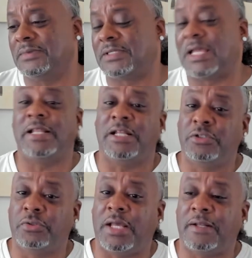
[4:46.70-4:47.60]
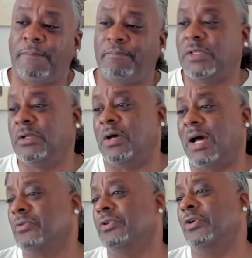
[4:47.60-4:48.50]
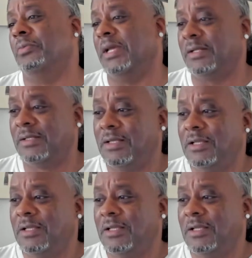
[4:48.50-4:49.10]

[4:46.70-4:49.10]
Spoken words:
can they do that? You know, I don't know, man.